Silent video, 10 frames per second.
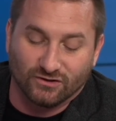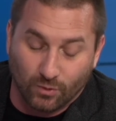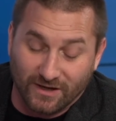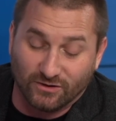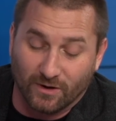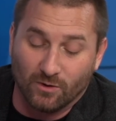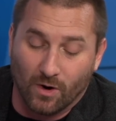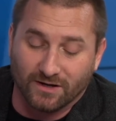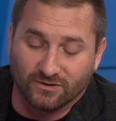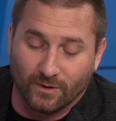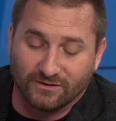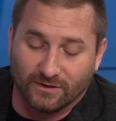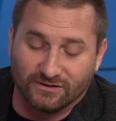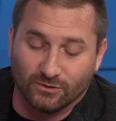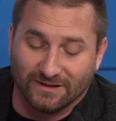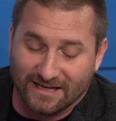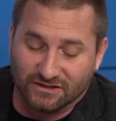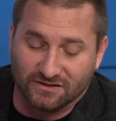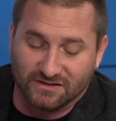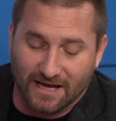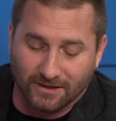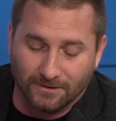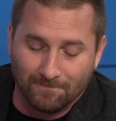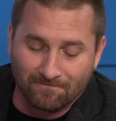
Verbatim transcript: 2021 to 2022 election cycle,